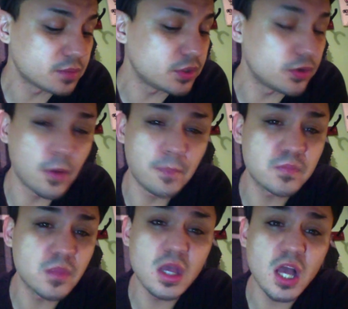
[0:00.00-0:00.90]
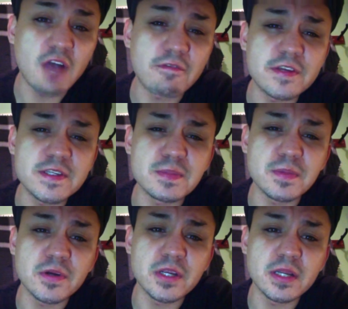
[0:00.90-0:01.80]
You know, a free
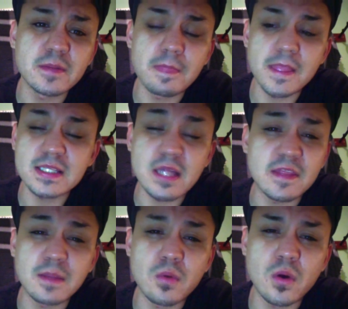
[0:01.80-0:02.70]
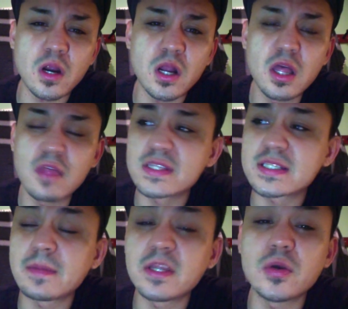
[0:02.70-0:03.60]
spirit is nothing more than
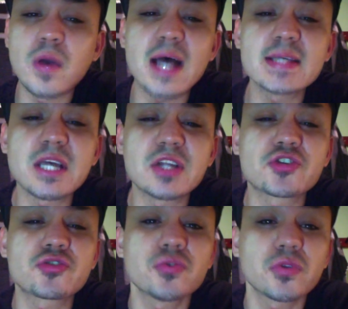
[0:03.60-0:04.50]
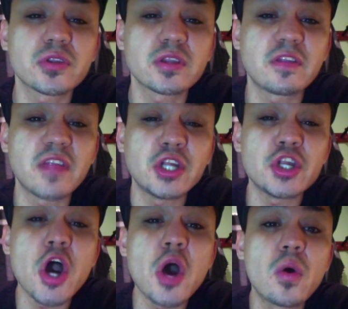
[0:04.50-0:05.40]
somebody who has a truth that they
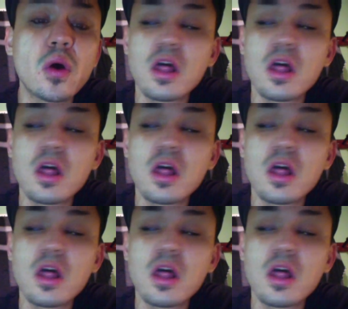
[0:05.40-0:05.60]
know